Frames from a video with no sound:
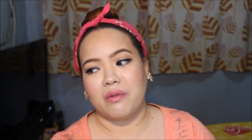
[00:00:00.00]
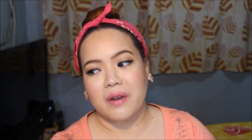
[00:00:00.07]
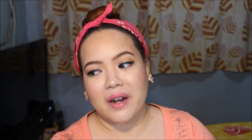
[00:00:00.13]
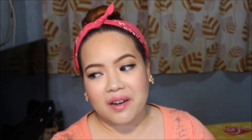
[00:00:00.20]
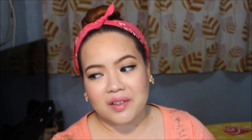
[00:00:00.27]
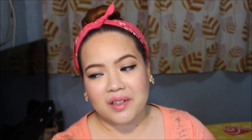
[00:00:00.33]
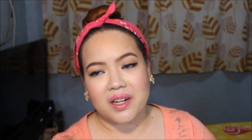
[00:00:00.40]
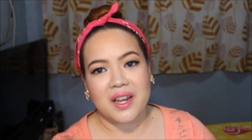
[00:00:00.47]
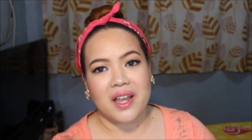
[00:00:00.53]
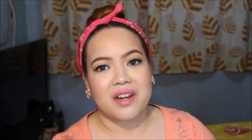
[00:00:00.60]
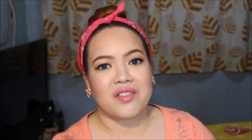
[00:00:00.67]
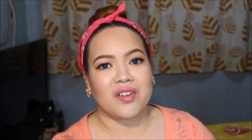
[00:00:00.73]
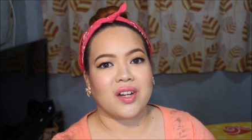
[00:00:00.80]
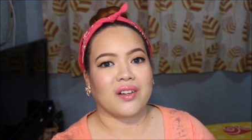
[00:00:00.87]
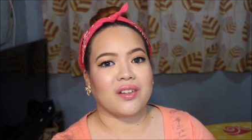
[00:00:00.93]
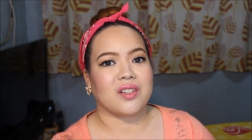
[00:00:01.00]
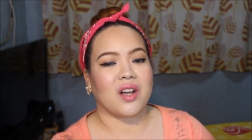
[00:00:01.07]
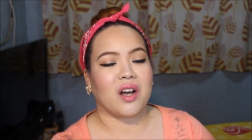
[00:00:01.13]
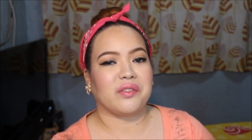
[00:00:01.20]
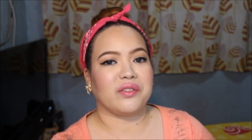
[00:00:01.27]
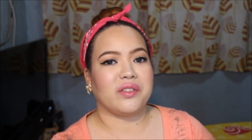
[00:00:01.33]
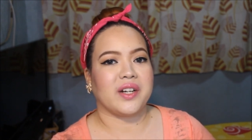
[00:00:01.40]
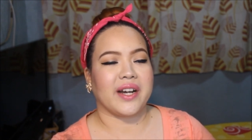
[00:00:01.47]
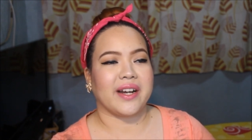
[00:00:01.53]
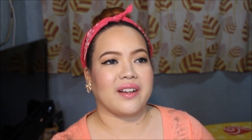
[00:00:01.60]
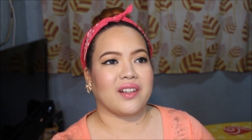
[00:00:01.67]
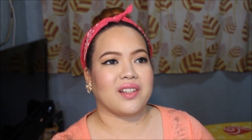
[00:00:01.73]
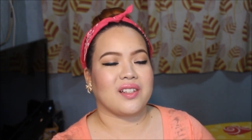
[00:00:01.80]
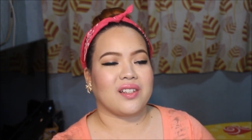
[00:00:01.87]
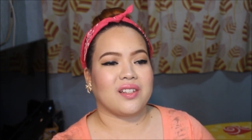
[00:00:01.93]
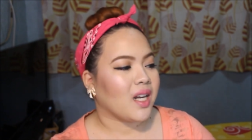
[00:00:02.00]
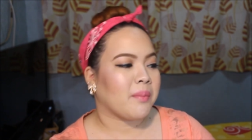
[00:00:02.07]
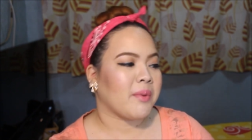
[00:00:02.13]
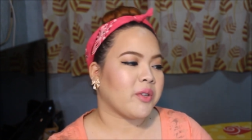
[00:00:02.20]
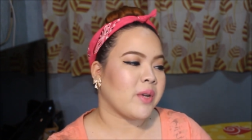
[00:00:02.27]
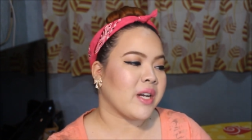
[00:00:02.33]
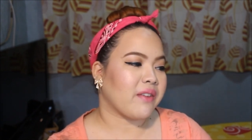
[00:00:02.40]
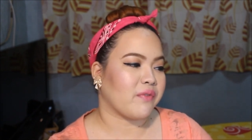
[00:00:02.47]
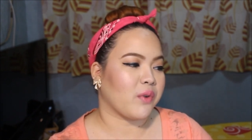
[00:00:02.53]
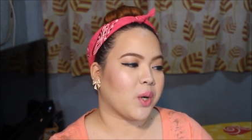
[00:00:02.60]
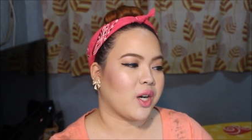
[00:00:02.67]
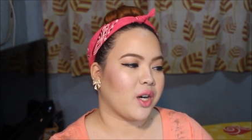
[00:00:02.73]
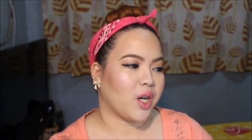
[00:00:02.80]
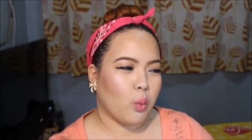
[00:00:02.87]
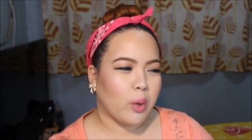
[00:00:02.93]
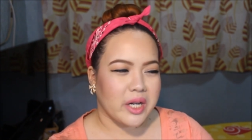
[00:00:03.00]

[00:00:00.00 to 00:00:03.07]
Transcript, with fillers: Rarely I drink soft drinks. Number 24.